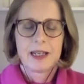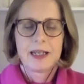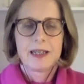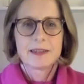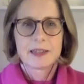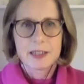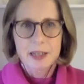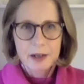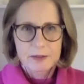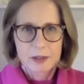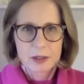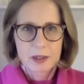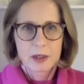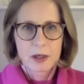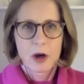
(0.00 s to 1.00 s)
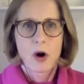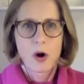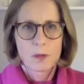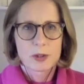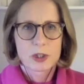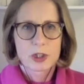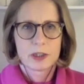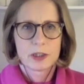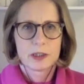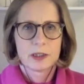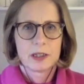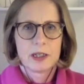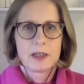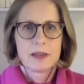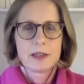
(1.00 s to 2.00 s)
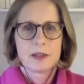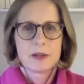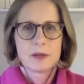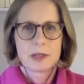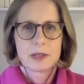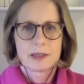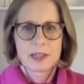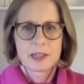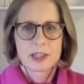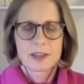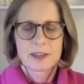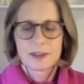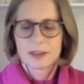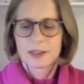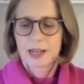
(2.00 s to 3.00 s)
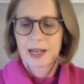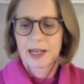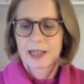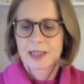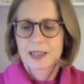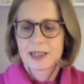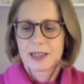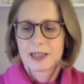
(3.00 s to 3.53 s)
is another option that organizations look at.